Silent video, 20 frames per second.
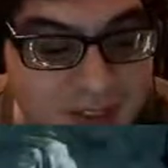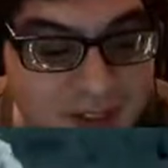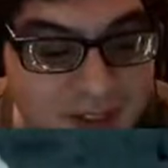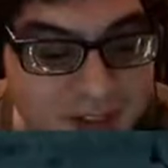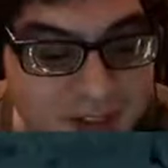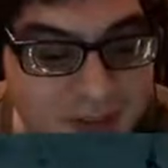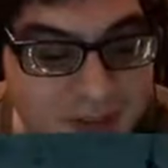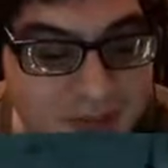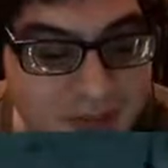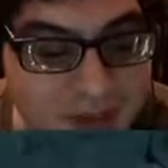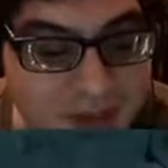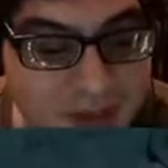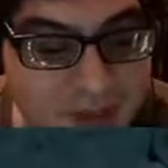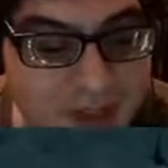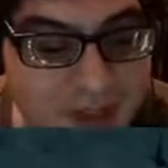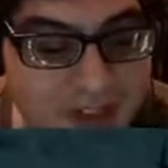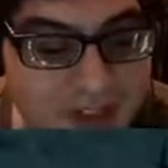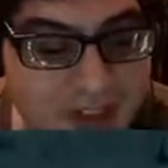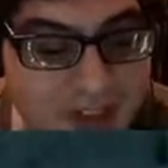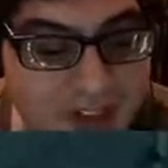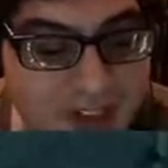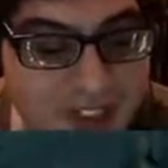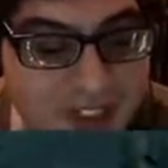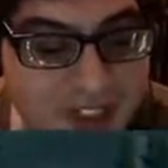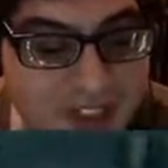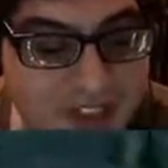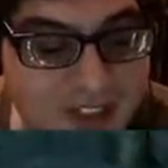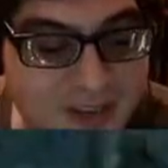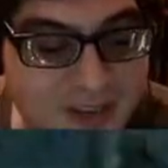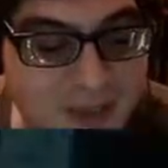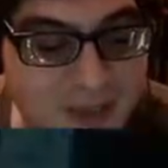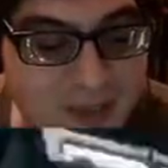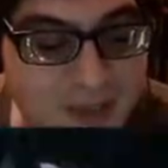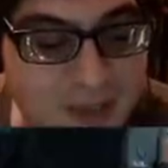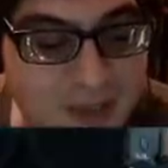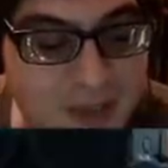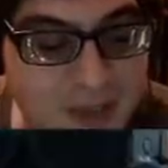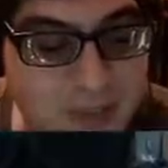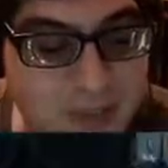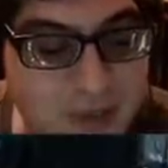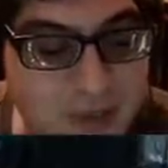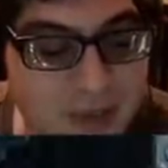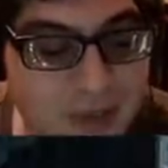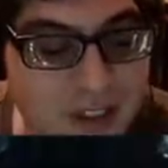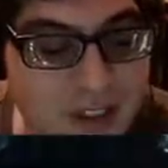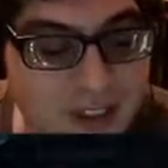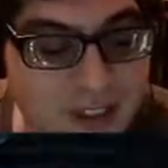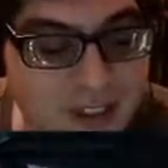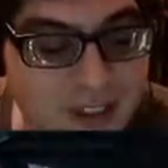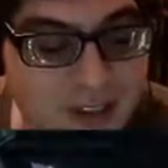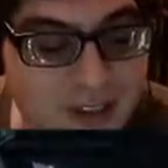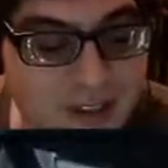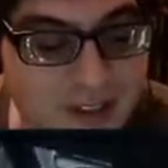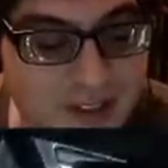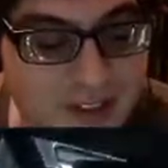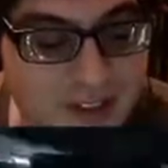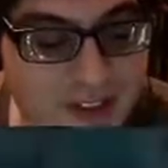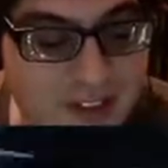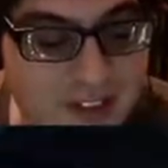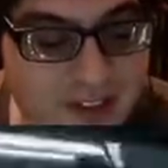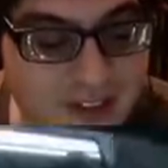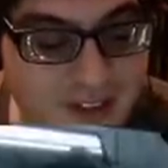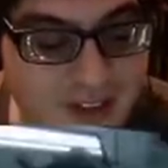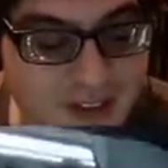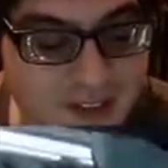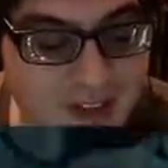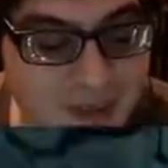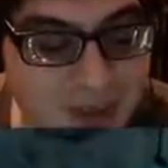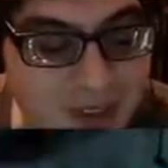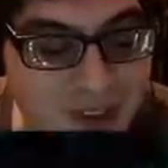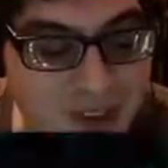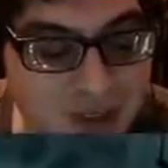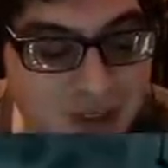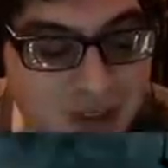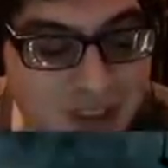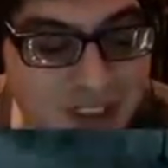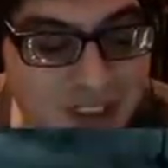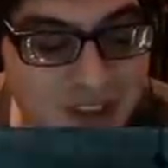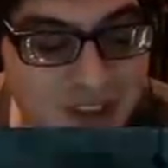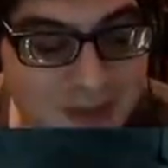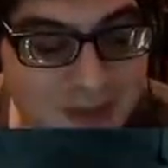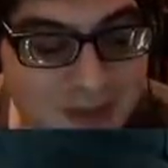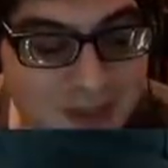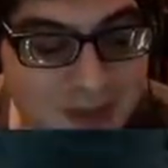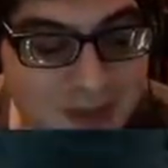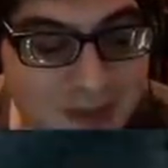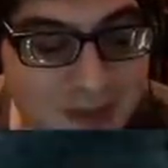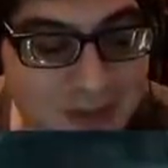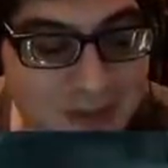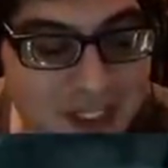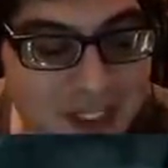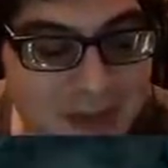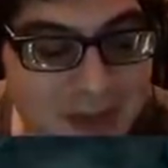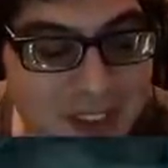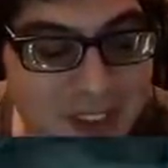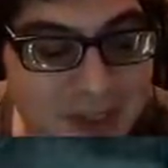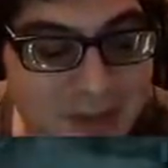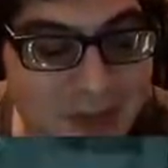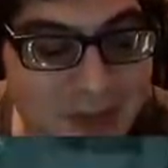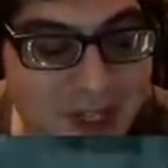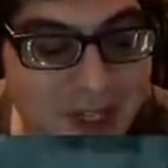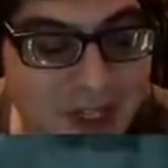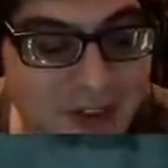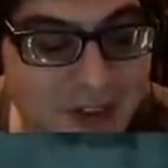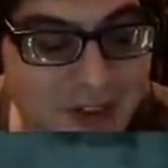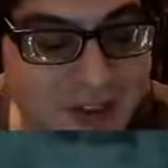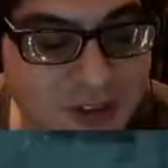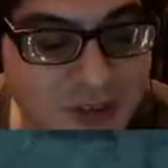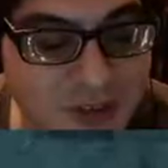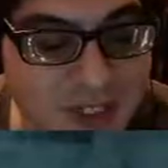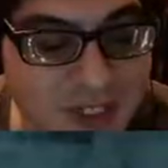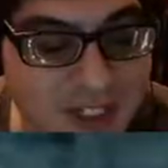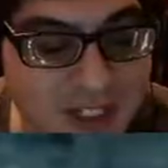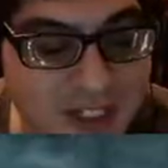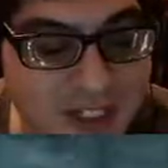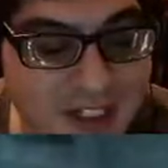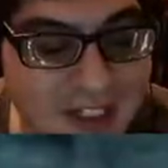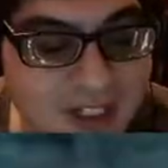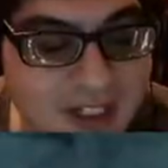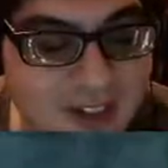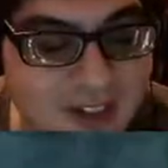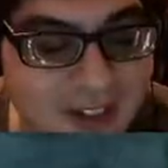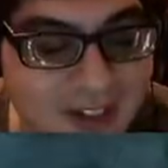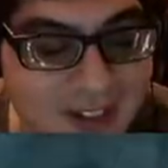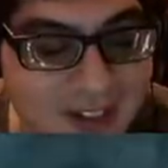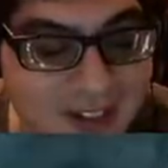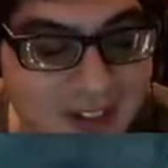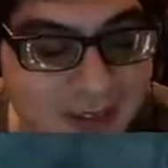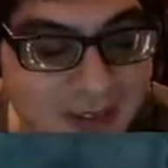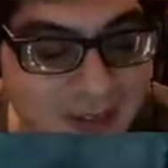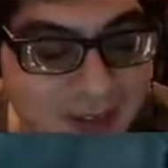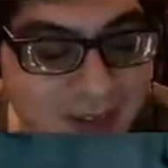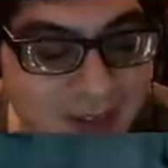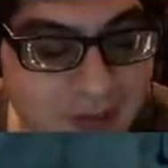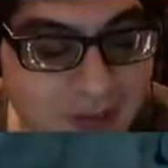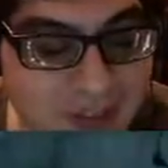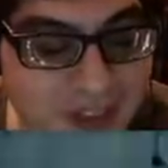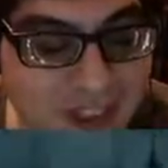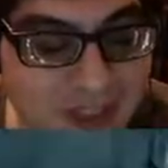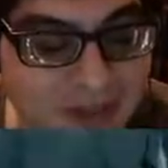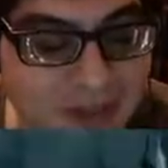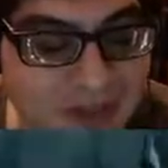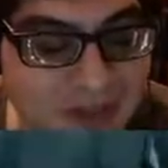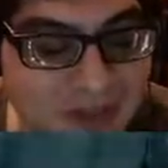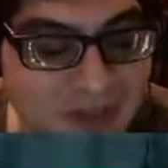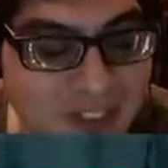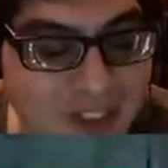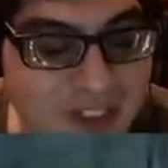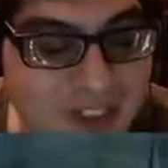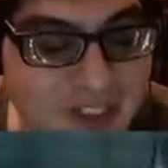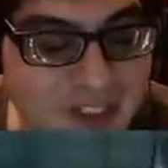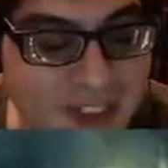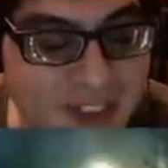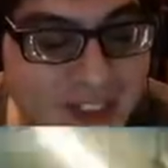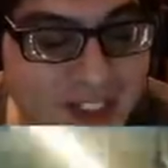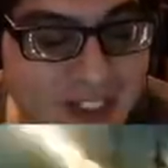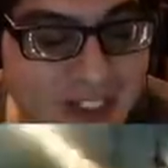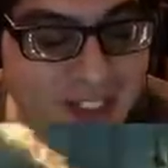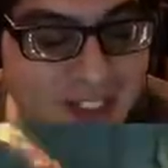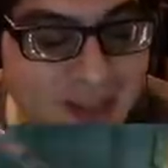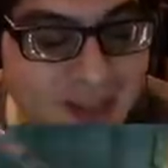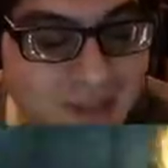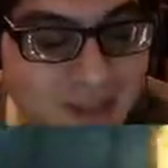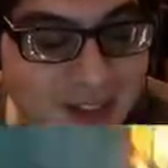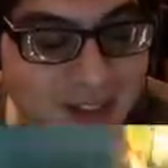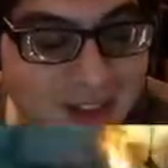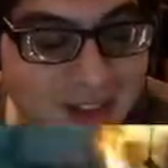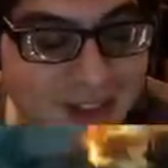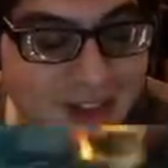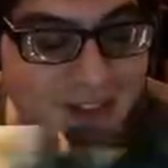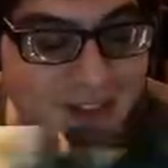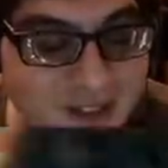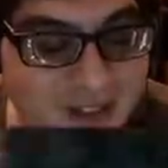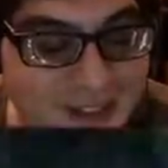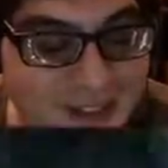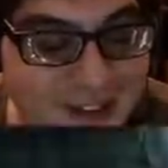Of course, real military tactics would be pretty boring, though, because, like, we'd be shooting at something many, many miles away. We wouldn't even really see the enemy.